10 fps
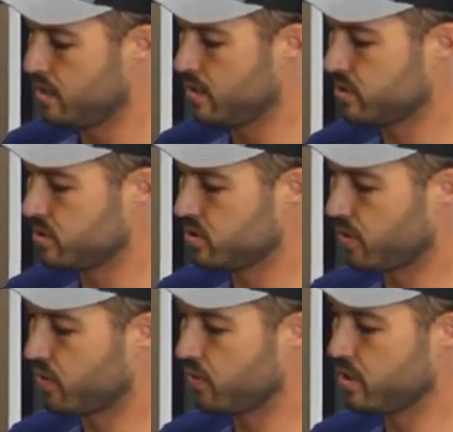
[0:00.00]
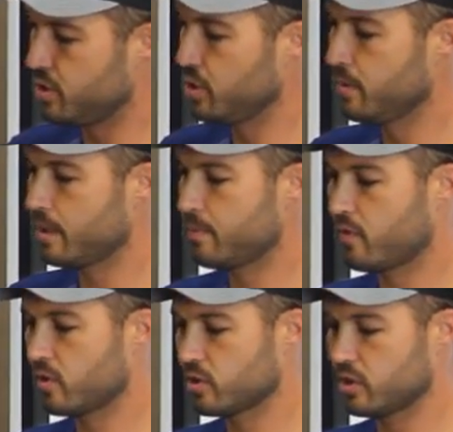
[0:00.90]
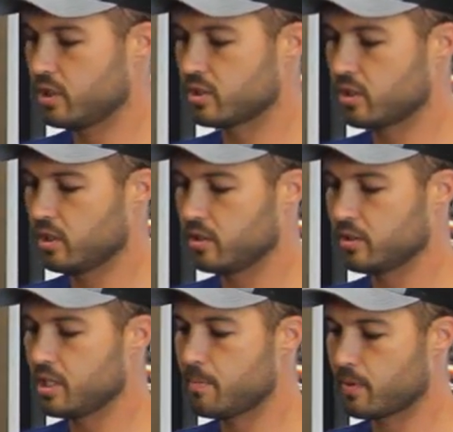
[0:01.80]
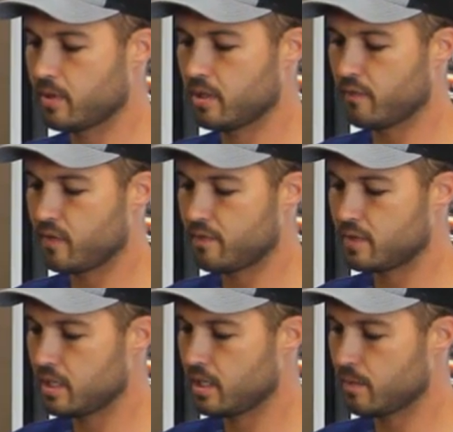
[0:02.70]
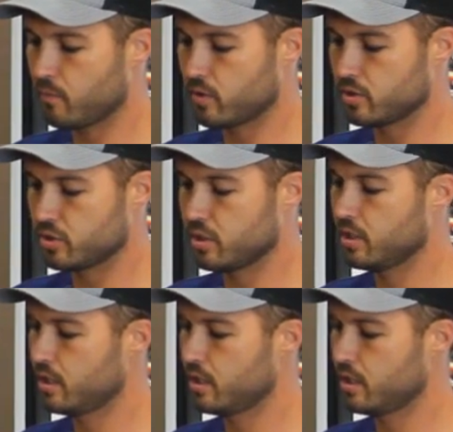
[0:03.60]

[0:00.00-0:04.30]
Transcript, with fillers: This is the 32 amp version. It's a little deeper than the 15 amp version.